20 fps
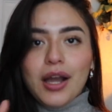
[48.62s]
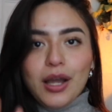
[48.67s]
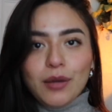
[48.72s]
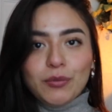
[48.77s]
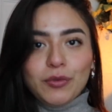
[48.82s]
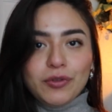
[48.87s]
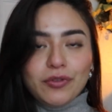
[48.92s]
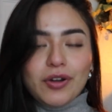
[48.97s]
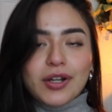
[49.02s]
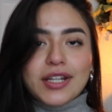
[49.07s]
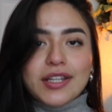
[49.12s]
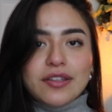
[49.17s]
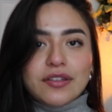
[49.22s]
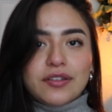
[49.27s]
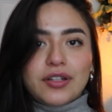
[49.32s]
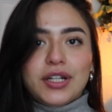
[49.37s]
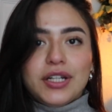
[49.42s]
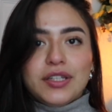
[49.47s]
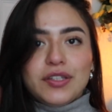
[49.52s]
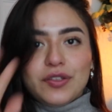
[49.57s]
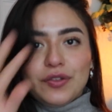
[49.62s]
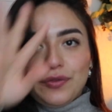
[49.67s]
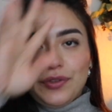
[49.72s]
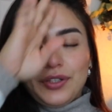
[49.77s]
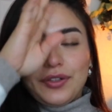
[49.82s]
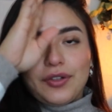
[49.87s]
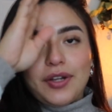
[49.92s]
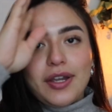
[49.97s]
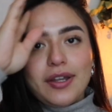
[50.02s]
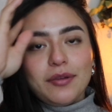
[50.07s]
I'm already starting to
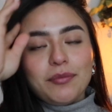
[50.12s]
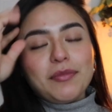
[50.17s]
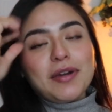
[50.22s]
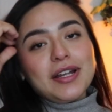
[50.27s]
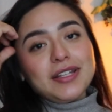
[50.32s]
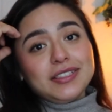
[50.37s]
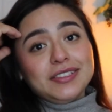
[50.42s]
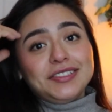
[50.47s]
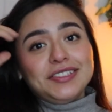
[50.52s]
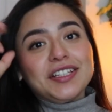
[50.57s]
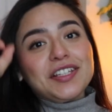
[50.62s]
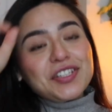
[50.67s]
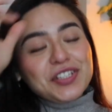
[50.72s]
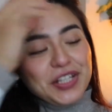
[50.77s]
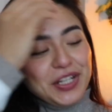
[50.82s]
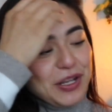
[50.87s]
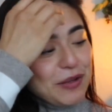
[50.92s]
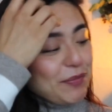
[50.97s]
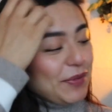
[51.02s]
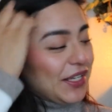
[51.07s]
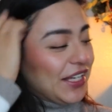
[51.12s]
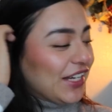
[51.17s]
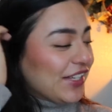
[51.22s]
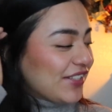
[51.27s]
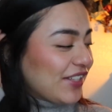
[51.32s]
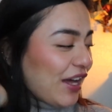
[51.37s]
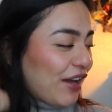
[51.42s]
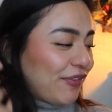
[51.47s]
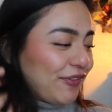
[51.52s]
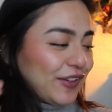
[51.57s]
regret my decision
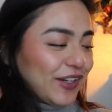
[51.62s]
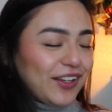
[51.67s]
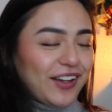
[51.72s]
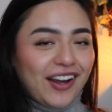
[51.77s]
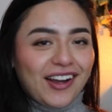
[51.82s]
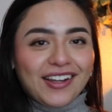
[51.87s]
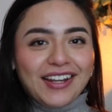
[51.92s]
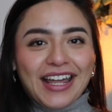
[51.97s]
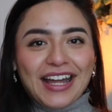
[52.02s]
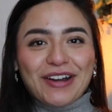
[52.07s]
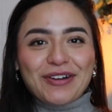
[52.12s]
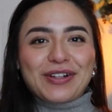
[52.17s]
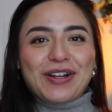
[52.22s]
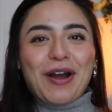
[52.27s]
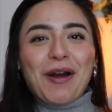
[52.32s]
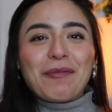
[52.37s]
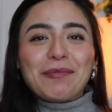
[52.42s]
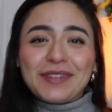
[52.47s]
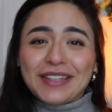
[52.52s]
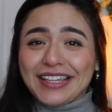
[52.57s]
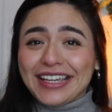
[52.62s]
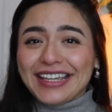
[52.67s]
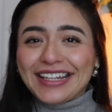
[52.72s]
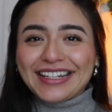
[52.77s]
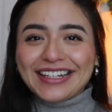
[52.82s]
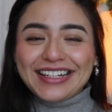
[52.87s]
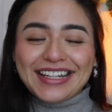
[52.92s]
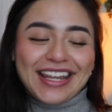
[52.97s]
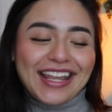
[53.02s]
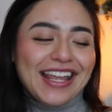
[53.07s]
because I forgot how
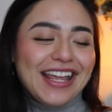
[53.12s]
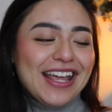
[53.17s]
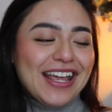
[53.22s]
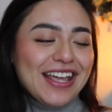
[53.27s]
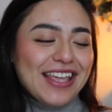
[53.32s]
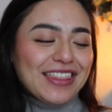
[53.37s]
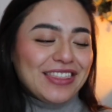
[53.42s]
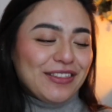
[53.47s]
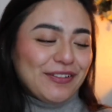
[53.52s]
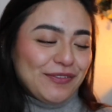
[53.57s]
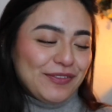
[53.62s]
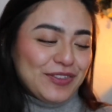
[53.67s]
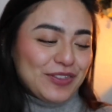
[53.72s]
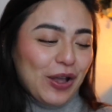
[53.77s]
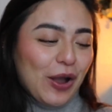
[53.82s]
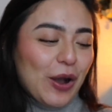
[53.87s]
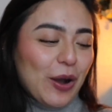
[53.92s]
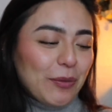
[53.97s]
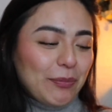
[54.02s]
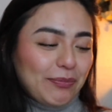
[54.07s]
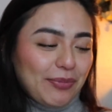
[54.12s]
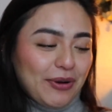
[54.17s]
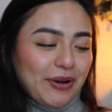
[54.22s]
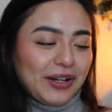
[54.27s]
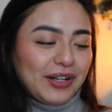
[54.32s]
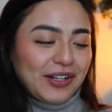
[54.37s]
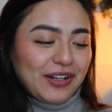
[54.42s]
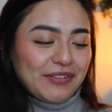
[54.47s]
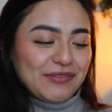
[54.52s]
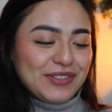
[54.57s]
complicated the top
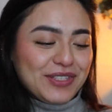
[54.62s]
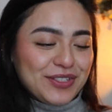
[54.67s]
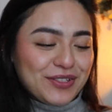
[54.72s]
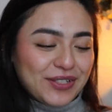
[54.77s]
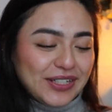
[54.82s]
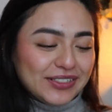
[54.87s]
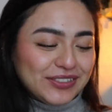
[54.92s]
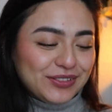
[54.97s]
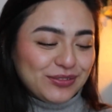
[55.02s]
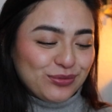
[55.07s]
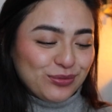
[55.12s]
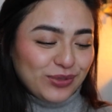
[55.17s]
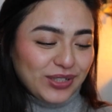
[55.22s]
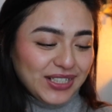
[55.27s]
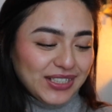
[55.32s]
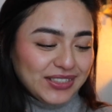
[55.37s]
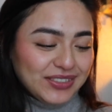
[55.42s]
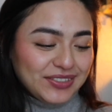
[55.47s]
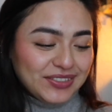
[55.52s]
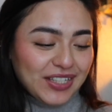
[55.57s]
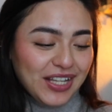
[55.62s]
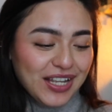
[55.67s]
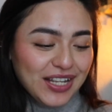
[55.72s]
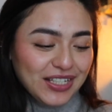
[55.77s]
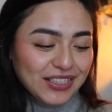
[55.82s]
part of the dress was.